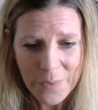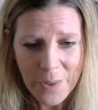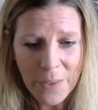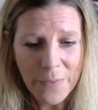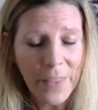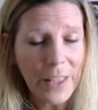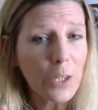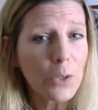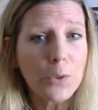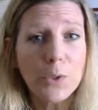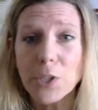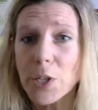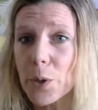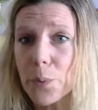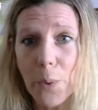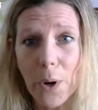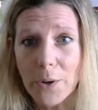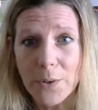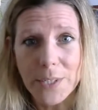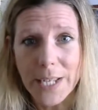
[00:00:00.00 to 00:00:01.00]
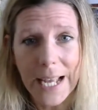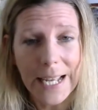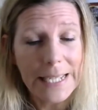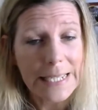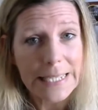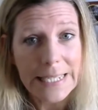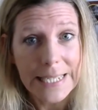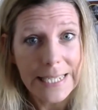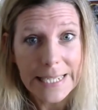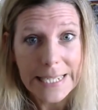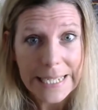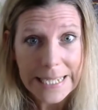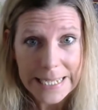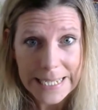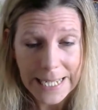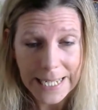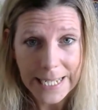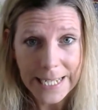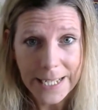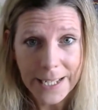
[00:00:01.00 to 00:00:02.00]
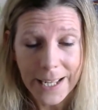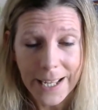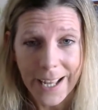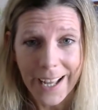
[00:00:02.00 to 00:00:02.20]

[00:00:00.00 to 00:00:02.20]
They also won't end neatly.